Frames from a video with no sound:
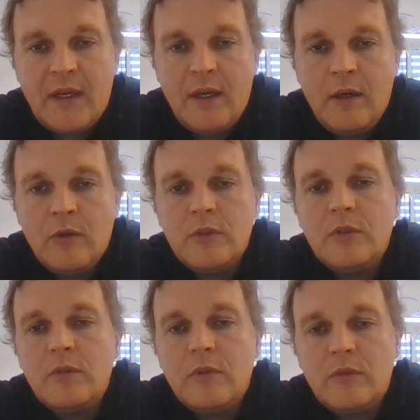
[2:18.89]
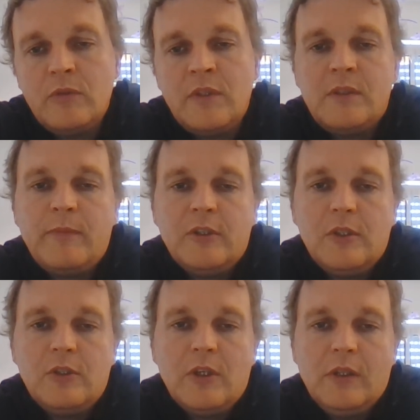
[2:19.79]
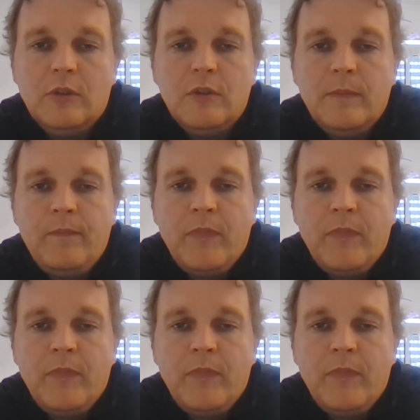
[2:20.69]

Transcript: out through this budget change.